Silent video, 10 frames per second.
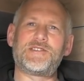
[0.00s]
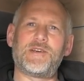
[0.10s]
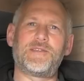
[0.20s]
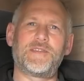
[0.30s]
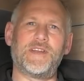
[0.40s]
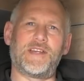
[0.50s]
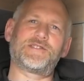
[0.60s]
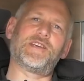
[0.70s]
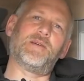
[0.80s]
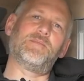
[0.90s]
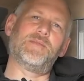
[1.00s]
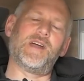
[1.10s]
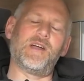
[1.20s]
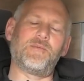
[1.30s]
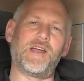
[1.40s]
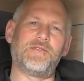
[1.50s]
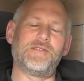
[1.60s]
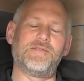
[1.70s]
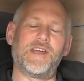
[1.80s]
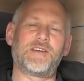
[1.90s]
So I think the next time we have
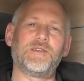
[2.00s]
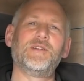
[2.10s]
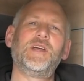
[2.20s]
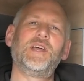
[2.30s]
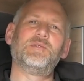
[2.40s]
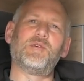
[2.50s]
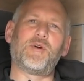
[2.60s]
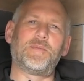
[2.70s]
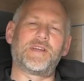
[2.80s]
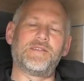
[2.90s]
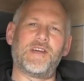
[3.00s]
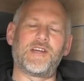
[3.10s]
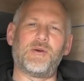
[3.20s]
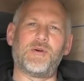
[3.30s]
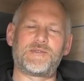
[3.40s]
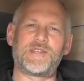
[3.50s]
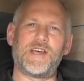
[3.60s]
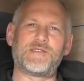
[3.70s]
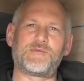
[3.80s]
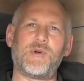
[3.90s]
the vehicle, we'll probably give it a go
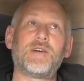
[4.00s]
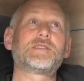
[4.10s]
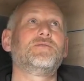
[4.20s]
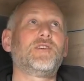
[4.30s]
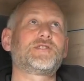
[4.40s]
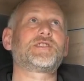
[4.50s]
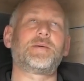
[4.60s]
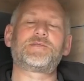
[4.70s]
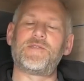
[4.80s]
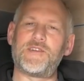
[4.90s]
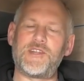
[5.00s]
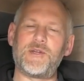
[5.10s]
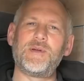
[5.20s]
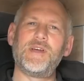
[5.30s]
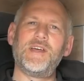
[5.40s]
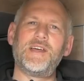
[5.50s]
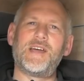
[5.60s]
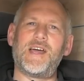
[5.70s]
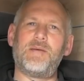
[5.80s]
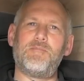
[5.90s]
upstairs as well, because I've not slept on the new
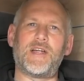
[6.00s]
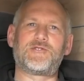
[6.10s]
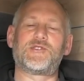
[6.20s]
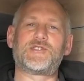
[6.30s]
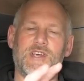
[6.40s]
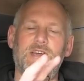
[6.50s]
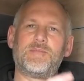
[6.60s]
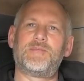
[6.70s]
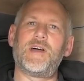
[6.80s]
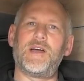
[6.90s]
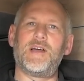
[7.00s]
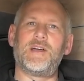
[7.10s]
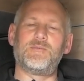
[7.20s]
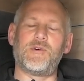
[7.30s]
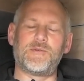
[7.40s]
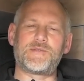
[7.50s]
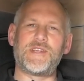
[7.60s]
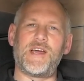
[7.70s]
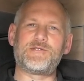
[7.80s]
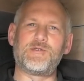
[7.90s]
mattress type one
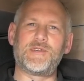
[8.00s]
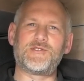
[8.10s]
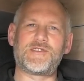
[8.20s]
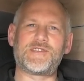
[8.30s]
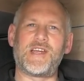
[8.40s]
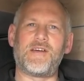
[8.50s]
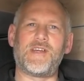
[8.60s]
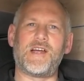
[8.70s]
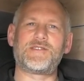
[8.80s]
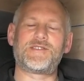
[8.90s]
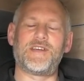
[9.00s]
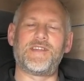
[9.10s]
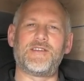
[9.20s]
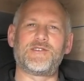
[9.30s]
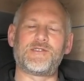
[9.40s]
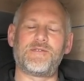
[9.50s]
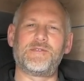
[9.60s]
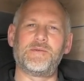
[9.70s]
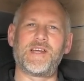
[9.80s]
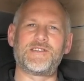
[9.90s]
upstairs, so it'll be interesting to see how that does.
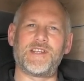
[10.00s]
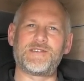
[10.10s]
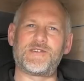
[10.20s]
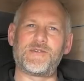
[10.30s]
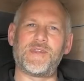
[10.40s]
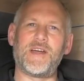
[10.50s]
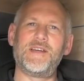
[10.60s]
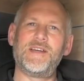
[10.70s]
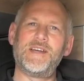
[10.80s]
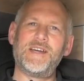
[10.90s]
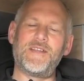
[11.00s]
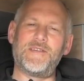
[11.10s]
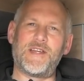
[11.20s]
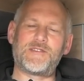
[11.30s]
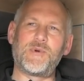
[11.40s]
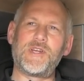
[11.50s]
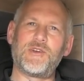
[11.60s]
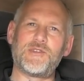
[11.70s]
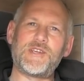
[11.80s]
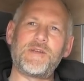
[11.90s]
Hopefully we'll get a chance to do that in the next
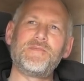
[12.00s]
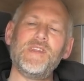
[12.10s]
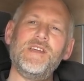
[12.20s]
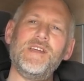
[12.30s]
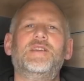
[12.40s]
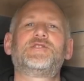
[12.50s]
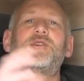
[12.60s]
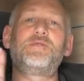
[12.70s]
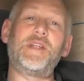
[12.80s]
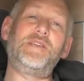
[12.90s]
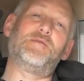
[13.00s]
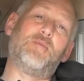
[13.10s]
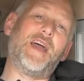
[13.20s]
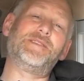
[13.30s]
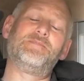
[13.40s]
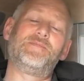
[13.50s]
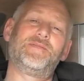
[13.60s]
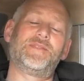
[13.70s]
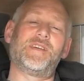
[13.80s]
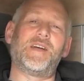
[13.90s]
week or 2. So you're ready for bed.
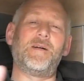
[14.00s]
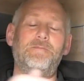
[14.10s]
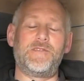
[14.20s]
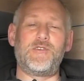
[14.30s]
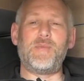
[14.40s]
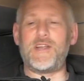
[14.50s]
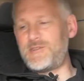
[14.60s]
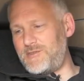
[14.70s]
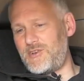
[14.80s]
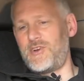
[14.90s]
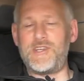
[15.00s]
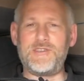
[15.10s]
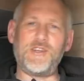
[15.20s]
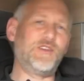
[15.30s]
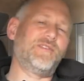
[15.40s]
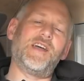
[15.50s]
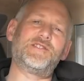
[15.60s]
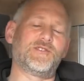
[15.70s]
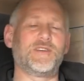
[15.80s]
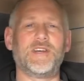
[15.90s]
If you imagine you've got your
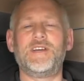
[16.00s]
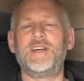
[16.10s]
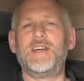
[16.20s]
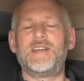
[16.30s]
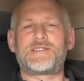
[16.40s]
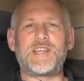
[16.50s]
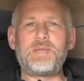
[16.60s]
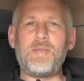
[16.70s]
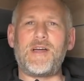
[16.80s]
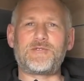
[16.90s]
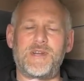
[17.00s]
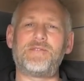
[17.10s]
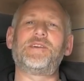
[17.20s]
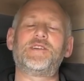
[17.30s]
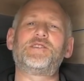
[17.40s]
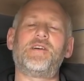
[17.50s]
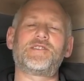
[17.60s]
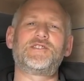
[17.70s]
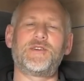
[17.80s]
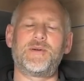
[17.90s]
duvets or your sleeping bags, whatever it is you're
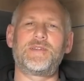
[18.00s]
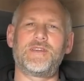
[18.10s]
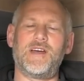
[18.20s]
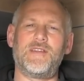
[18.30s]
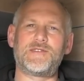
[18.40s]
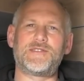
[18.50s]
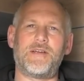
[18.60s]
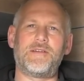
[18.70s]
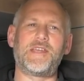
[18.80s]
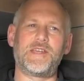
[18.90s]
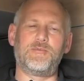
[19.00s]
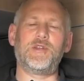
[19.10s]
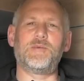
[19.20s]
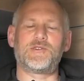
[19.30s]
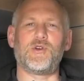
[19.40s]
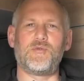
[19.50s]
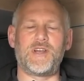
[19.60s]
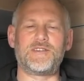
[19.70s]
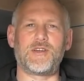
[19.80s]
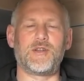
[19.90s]
actually doing that's down here, you're pretty much all
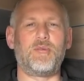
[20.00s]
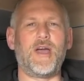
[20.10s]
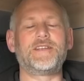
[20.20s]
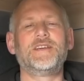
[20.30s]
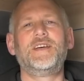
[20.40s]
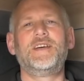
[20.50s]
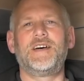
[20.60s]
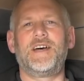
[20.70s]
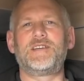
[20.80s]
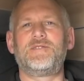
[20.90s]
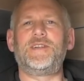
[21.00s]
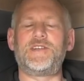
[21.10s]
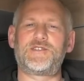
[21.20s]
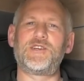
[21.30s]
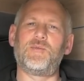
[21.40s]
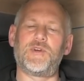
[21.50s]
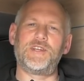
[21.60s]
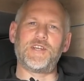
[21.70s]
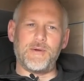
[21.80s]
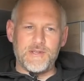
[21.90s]
ready to go to bed. You're finished doing what
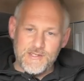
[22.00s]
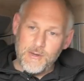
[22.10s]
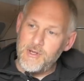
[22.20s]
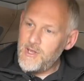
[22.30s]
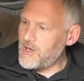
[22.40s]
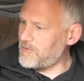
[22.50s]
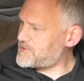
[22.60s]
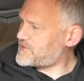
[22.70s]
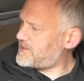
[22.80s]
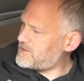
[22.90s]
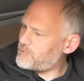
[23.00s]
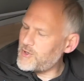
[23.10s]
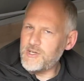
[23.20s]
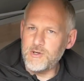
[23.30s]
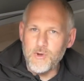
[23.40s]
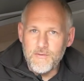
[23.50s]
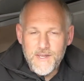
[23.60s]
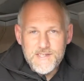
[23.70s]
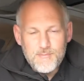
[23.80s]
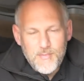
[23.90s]
you're doing, so obviously you're probably going to want
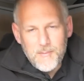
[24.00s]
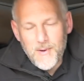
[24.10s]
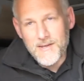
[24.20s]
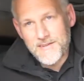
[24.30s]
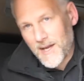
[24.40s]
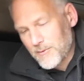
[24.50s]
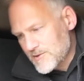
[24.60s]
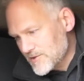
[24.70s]
this back down.